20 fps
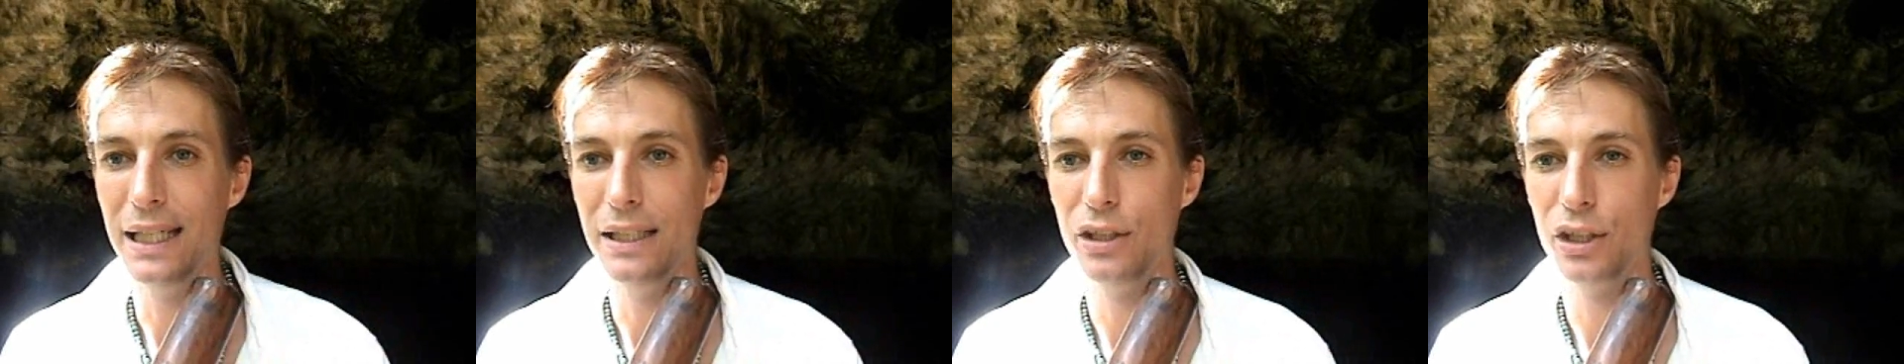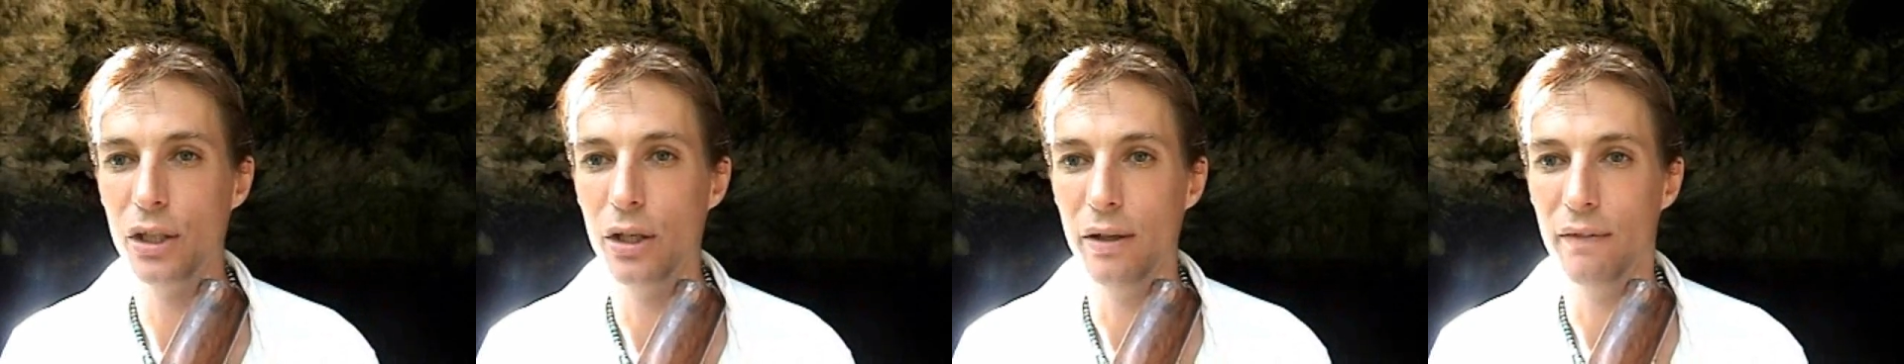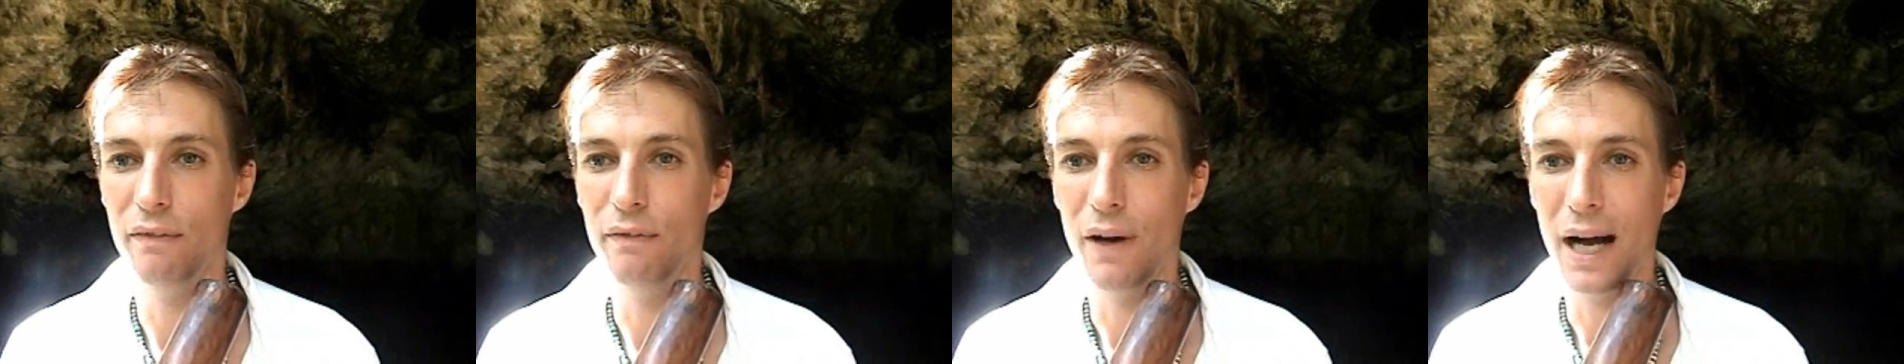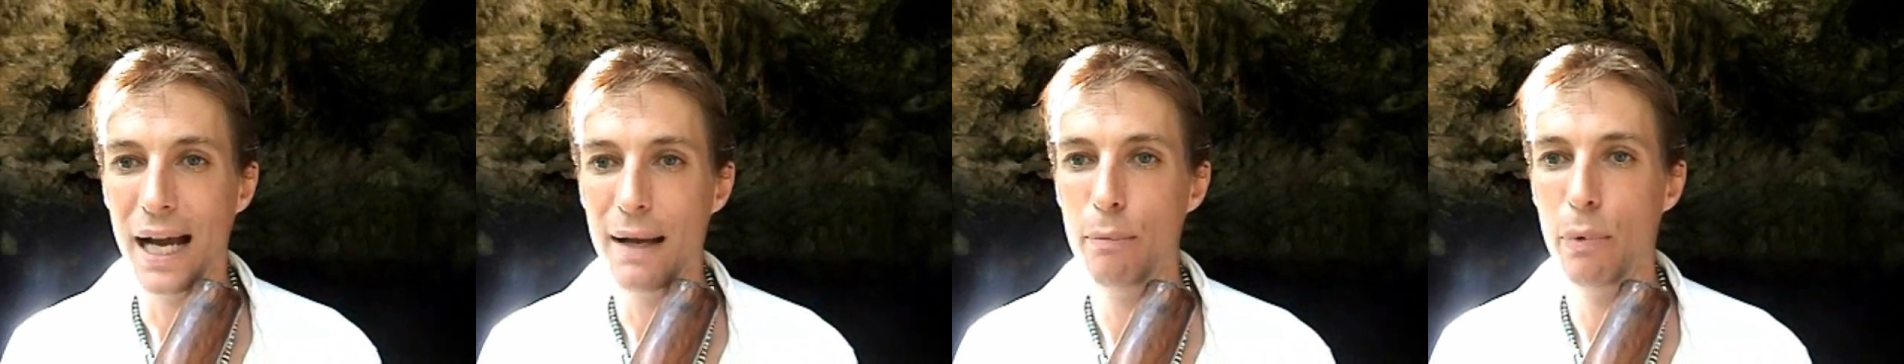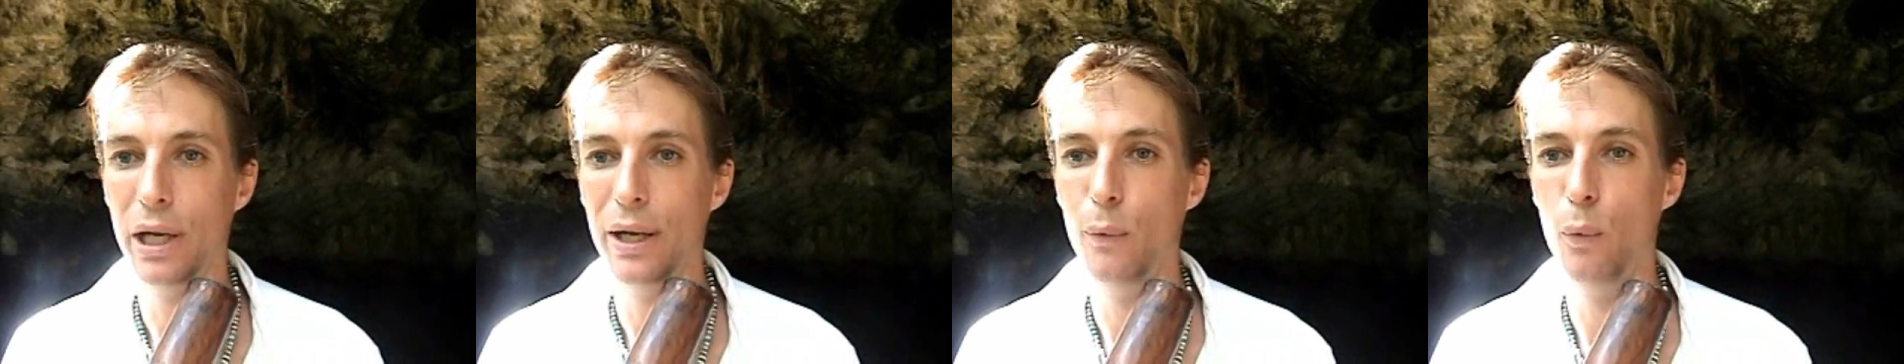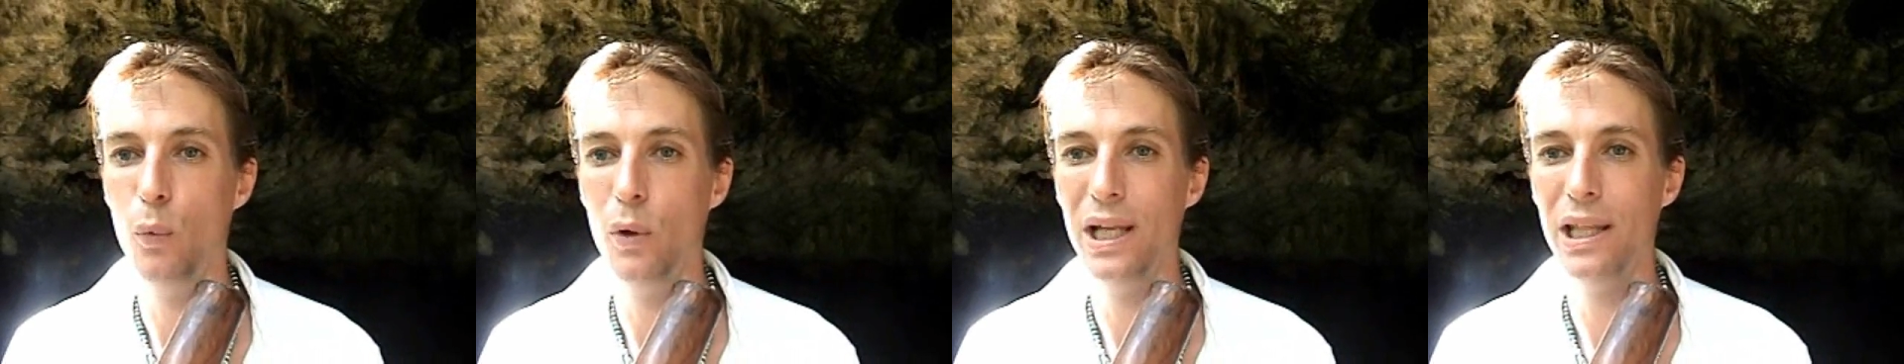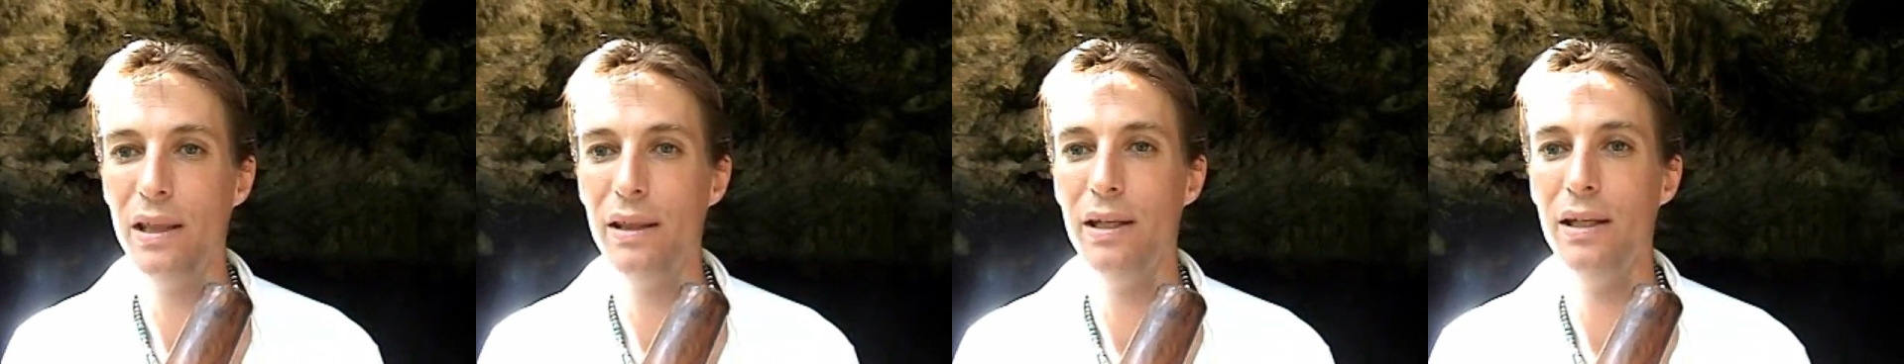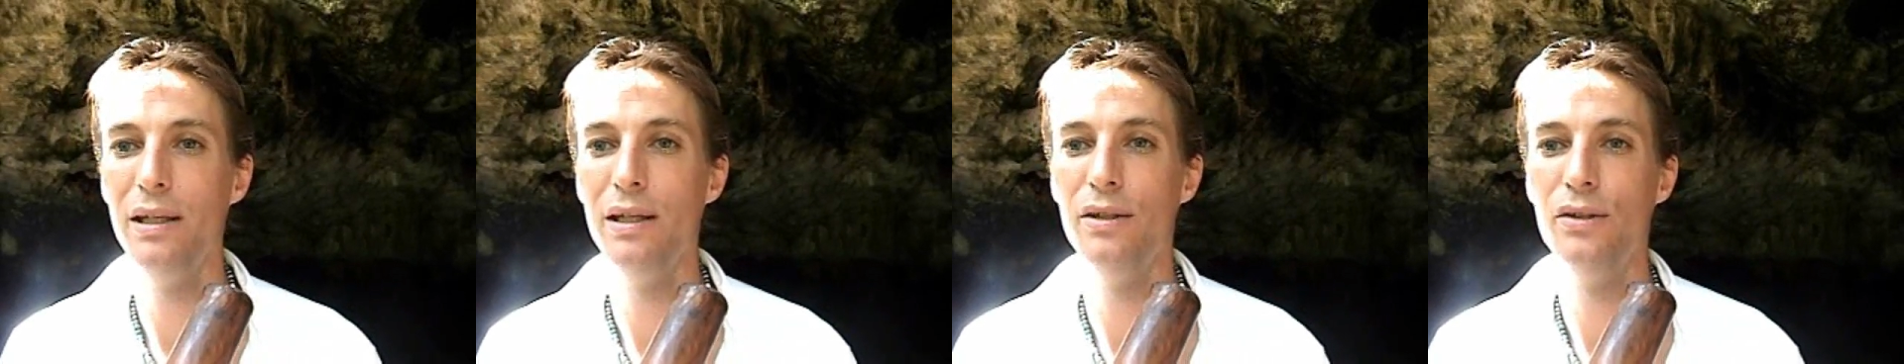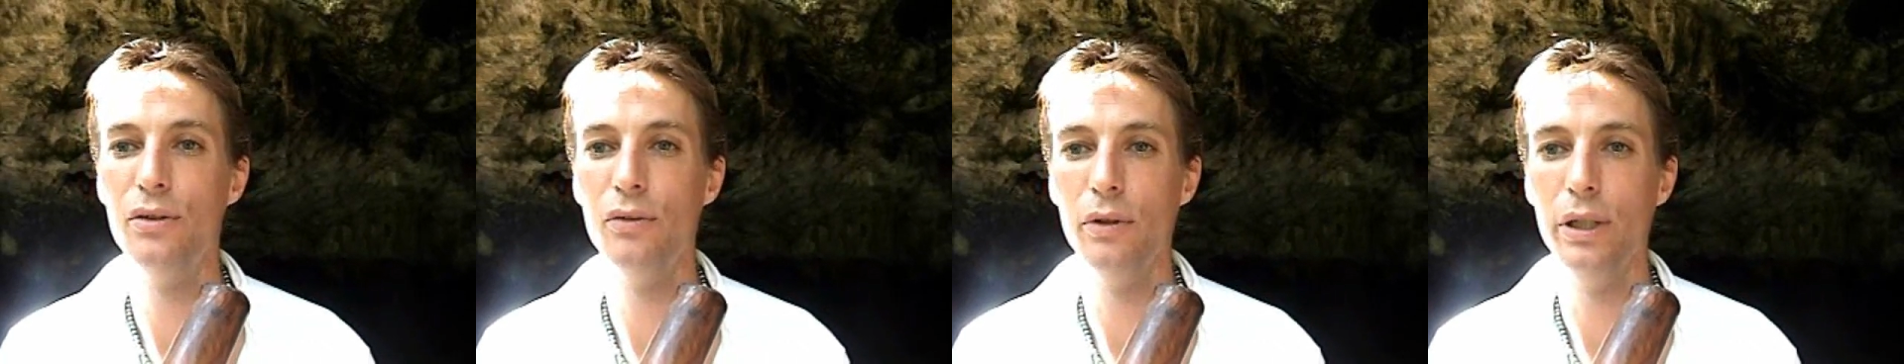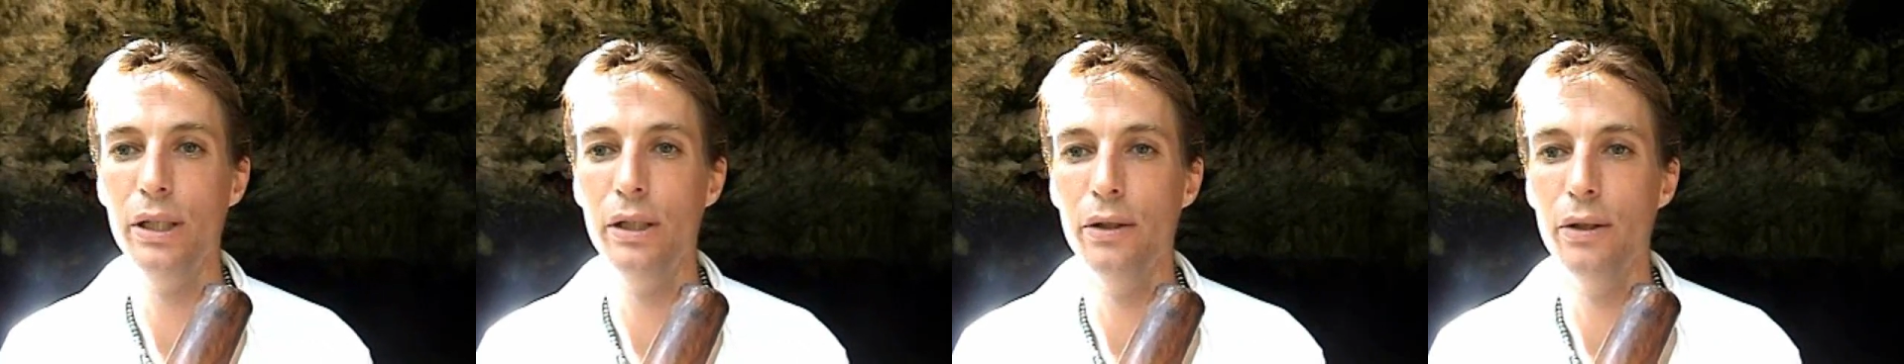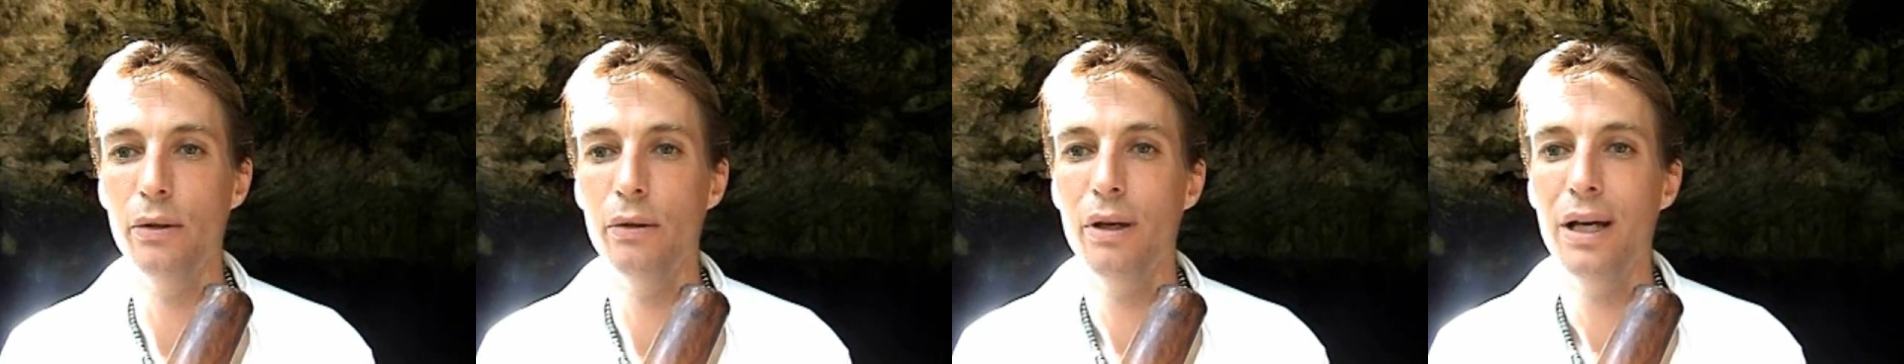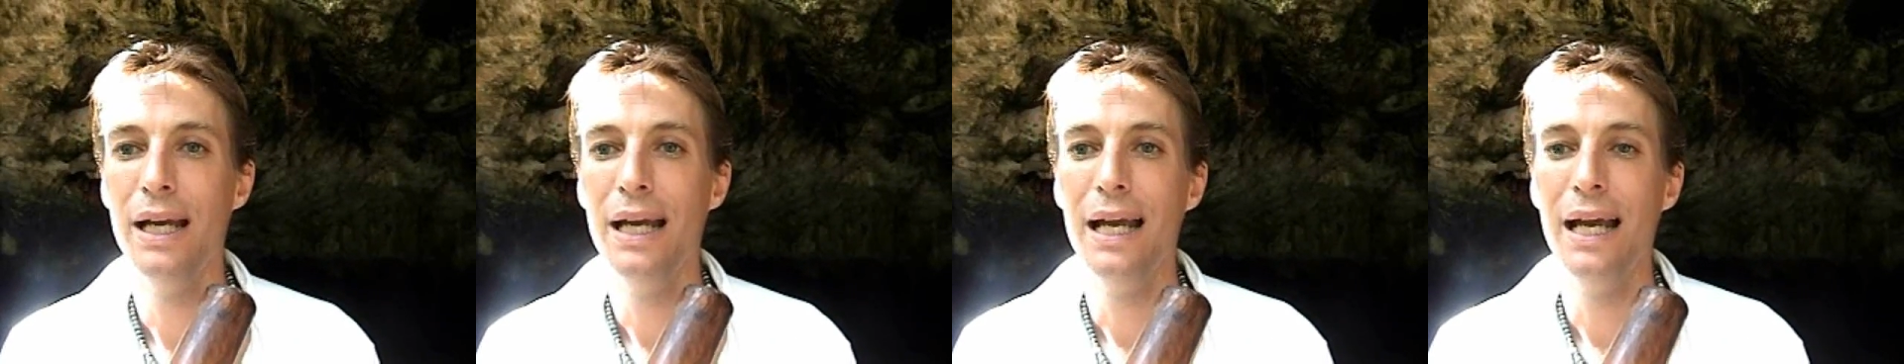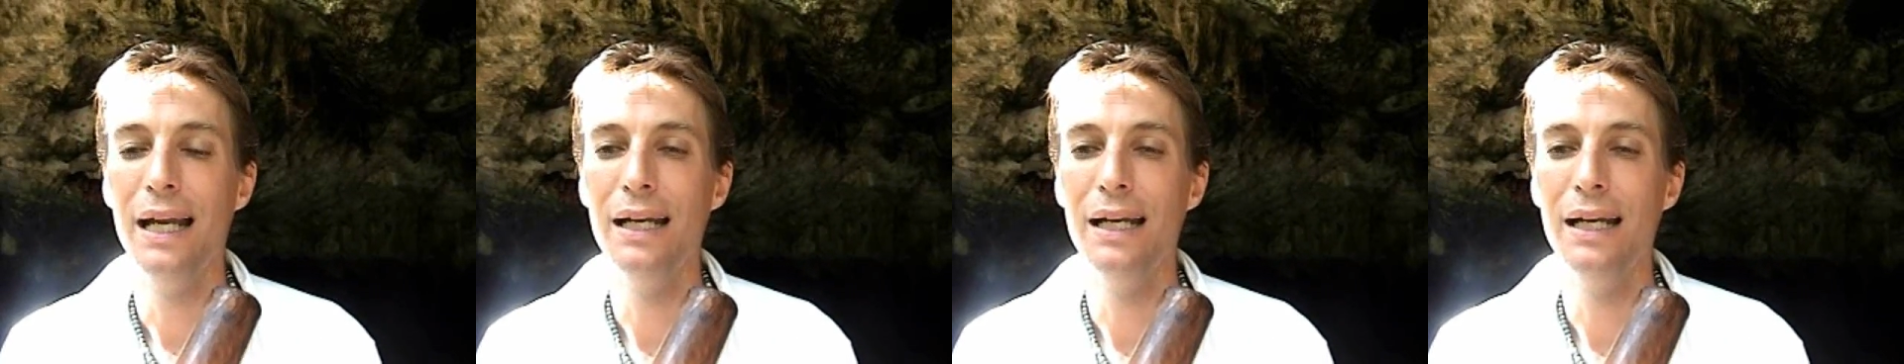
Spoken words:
it's going to vibrate with the didgeridoo,